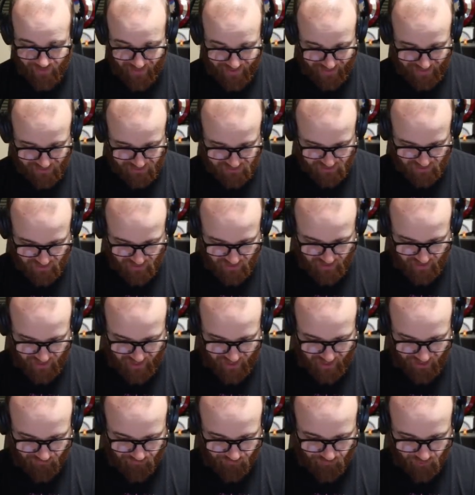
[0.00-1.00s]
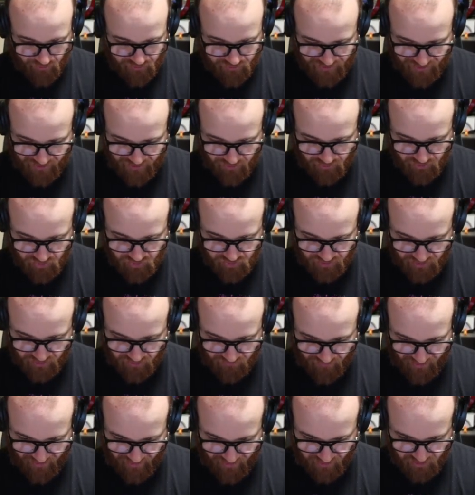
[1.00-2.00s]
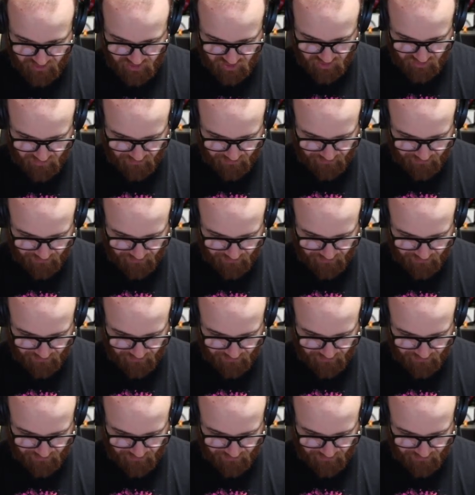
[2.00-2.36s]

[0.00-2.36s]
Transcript: get to have first energy advantage. And